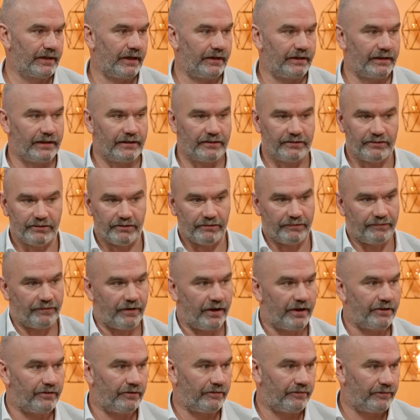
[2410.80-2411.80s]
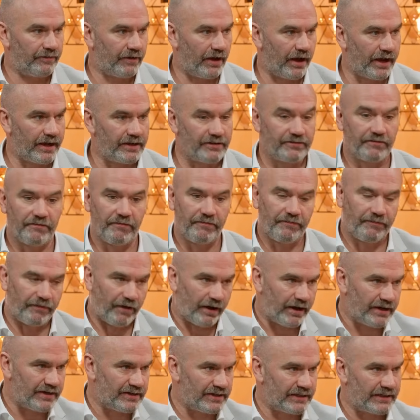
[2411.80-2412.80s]
Getting into your fight or flight,
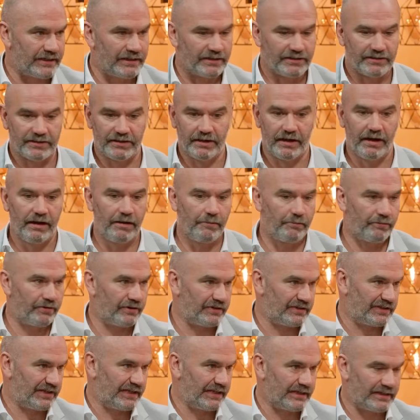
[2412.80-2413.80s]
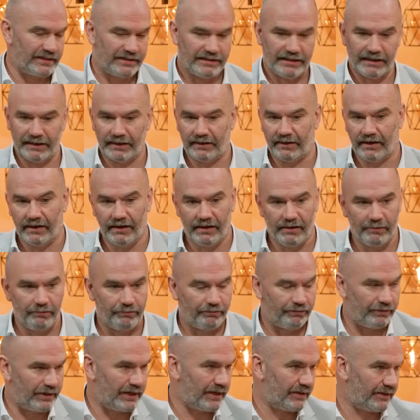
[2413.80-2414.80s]
fighting it, persisting,
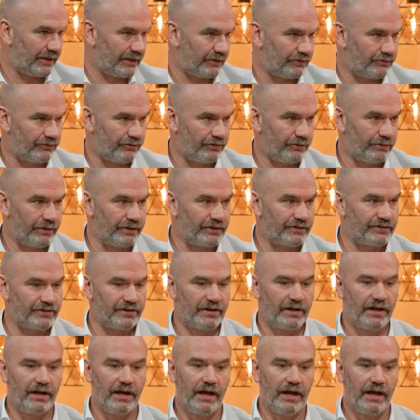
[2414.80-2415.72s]
breathing through it.